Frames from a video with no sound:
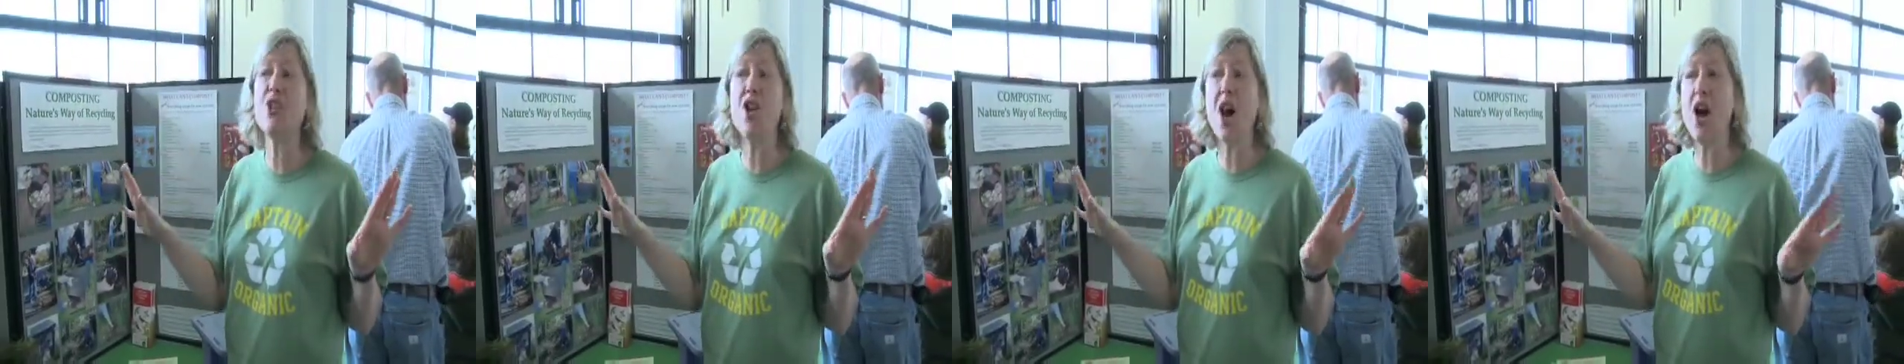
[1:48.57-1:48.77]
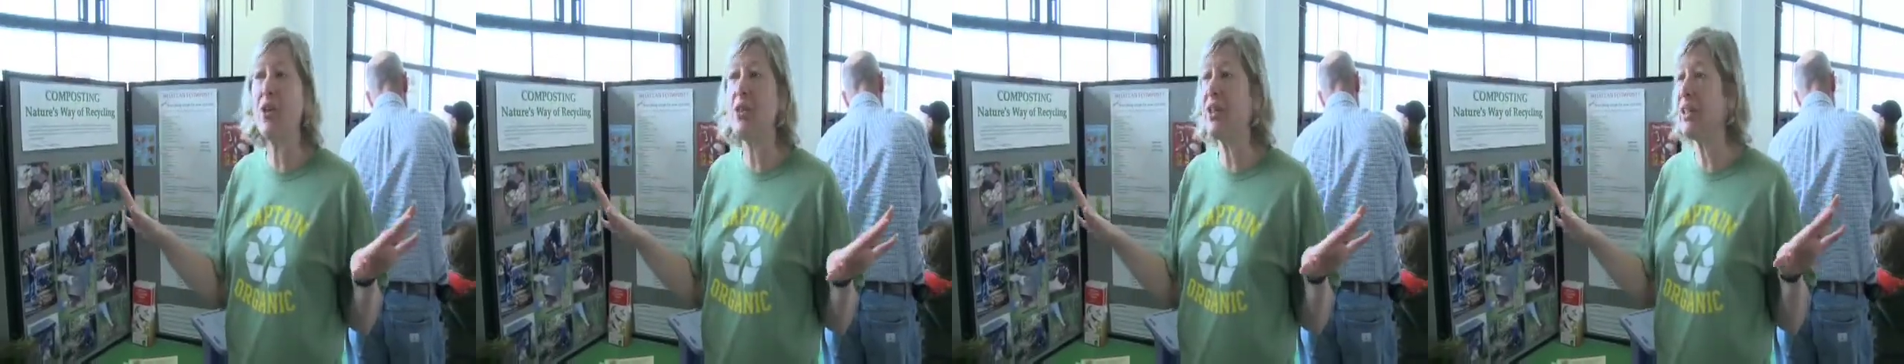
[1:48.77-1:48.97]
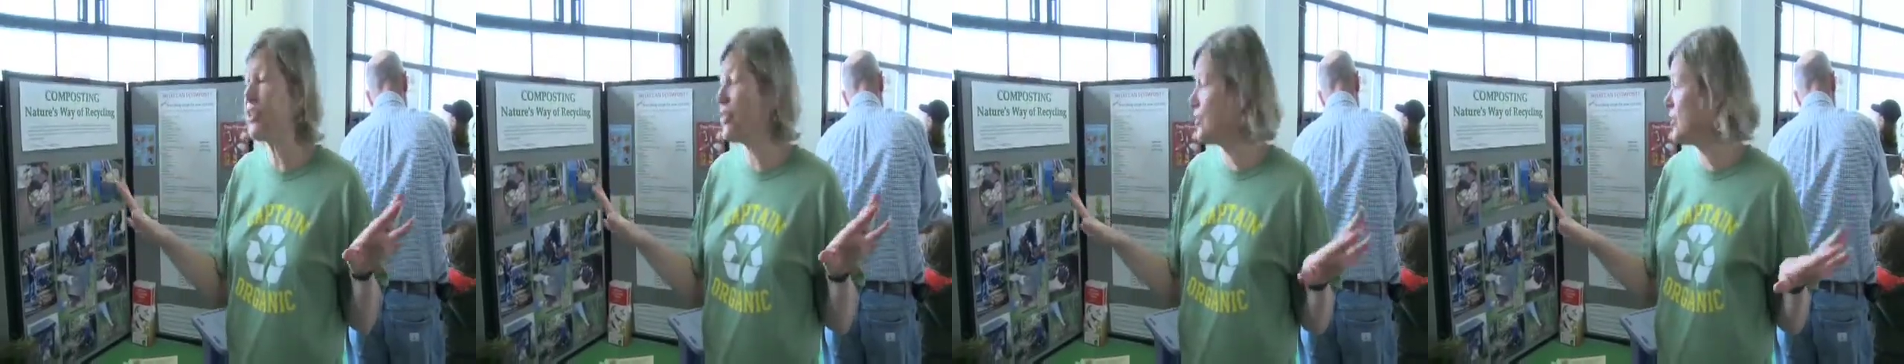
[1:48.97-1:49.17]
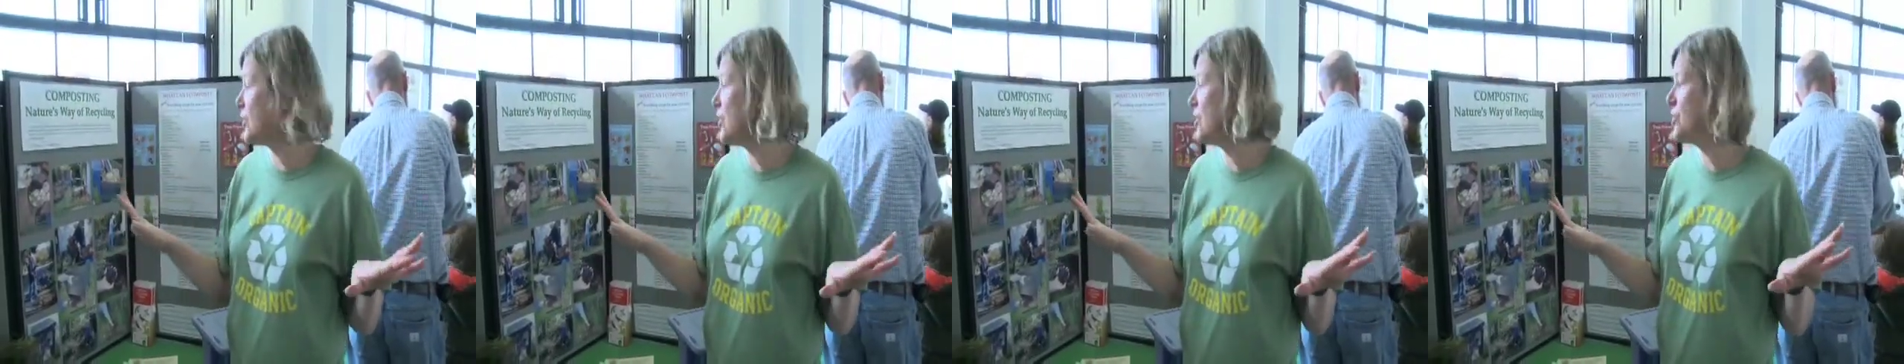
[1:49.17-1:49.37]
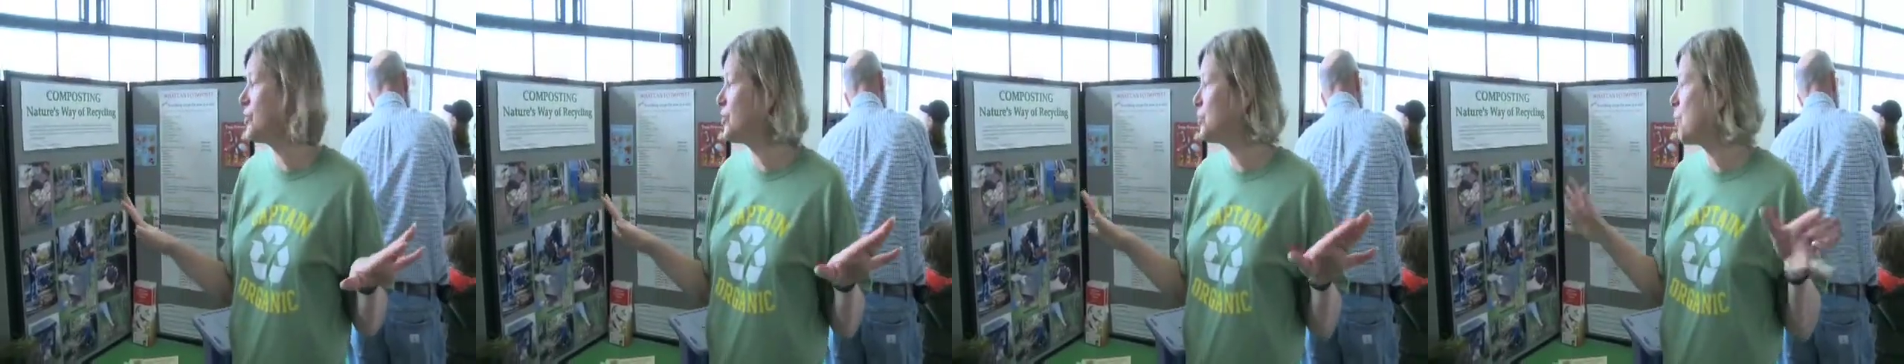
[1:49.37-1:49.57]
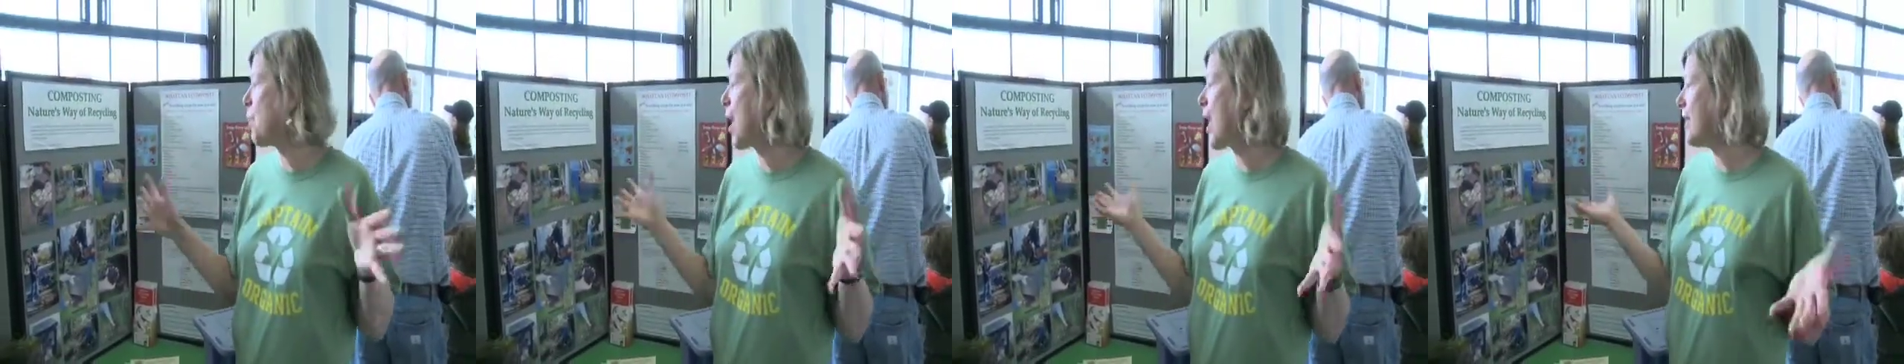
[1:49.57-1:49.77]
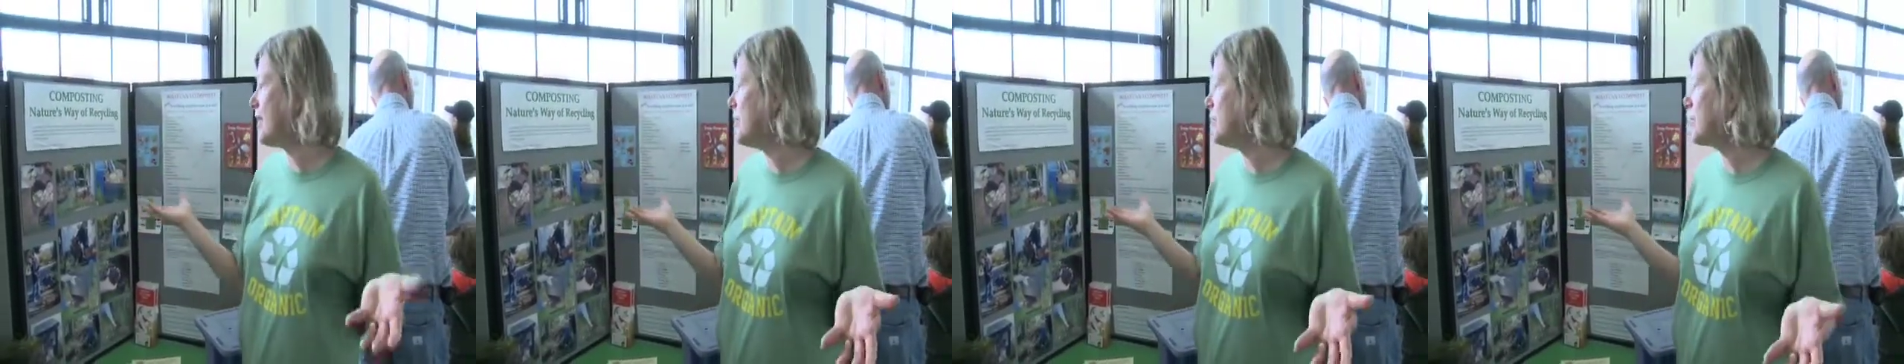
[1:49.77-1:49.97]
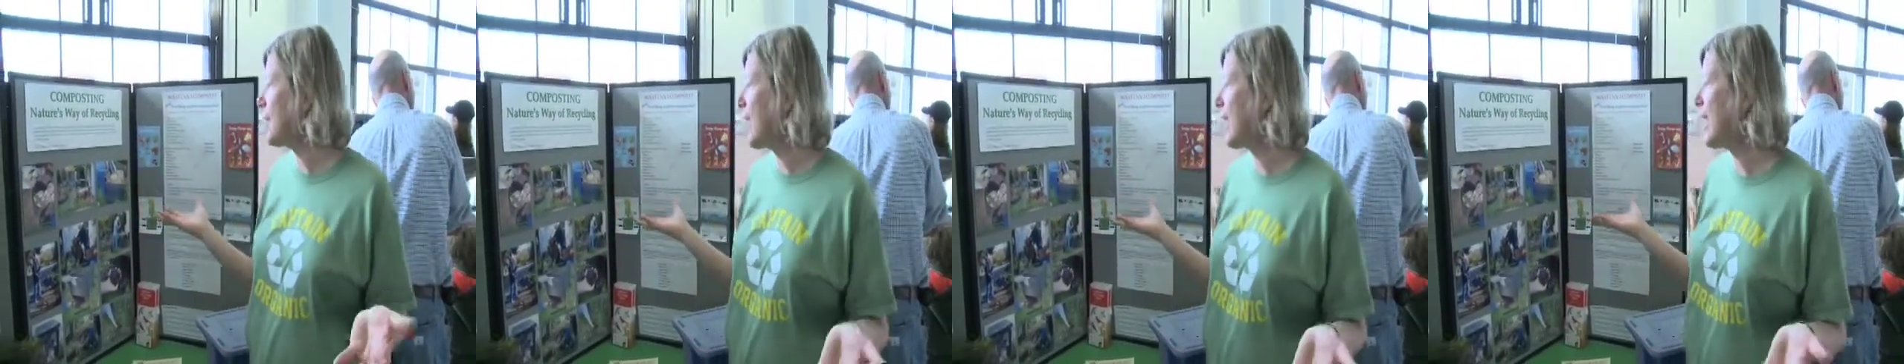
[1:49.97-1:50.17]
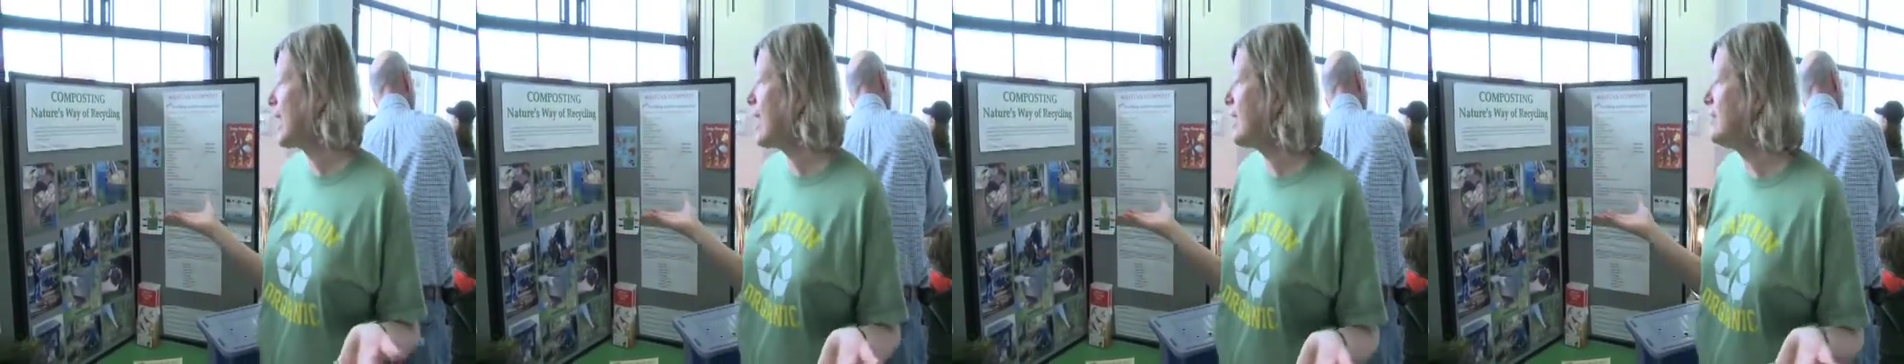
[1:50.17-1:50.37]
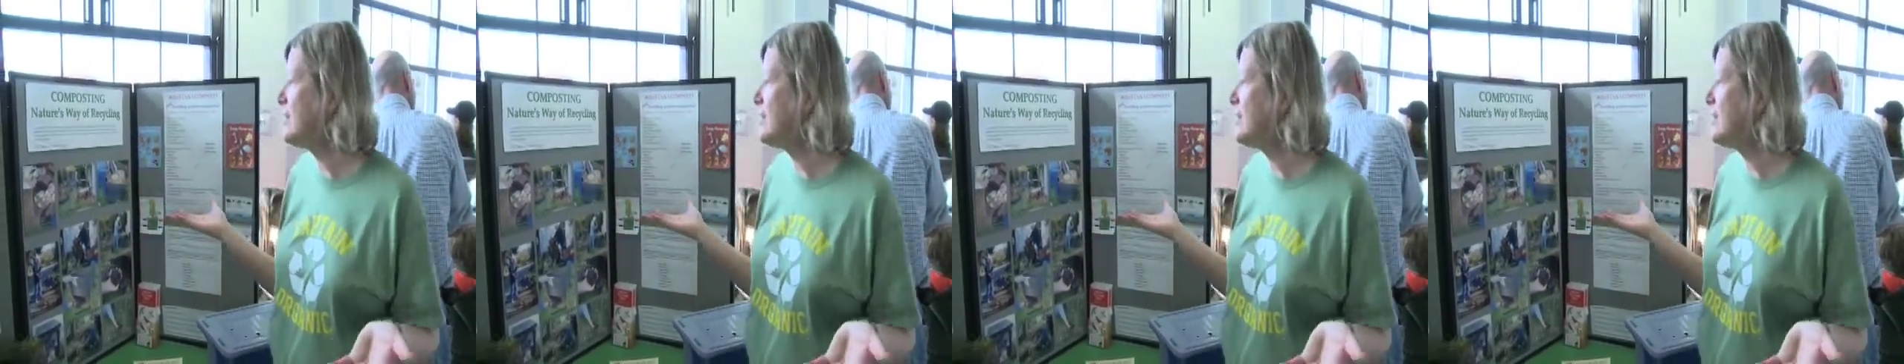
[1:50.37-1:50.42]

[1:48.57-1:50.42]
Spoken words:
show put on by some students in